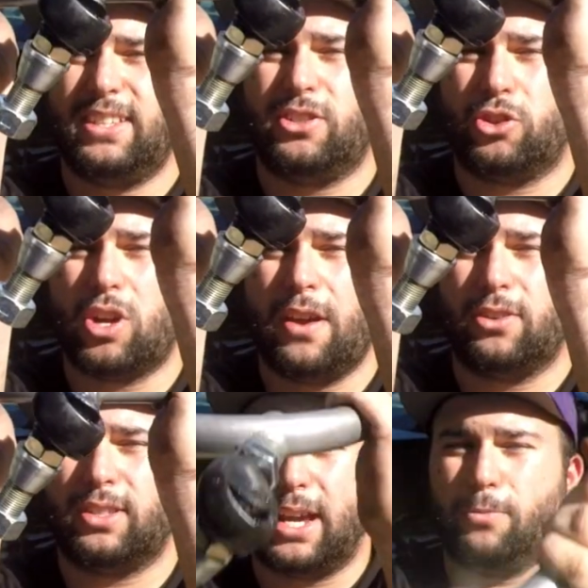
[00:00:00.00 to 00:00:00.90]
is your
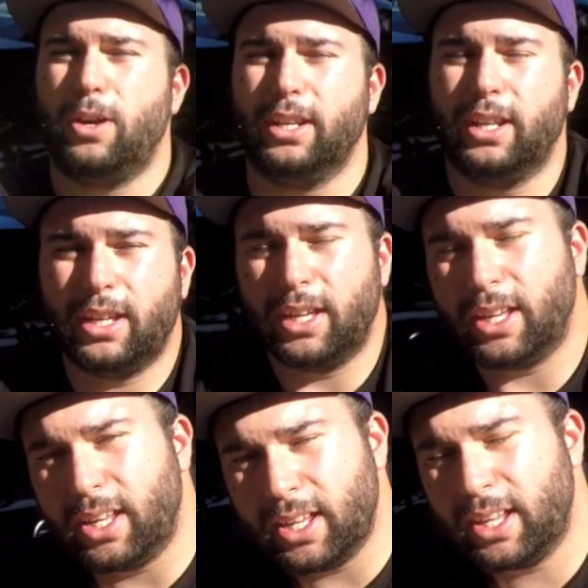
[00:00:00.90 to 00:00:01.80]
driver's side one.
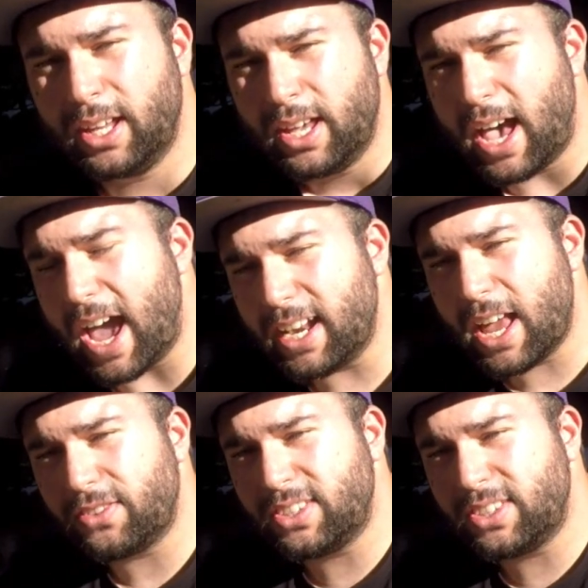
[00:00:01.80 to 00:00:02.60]
I didn't have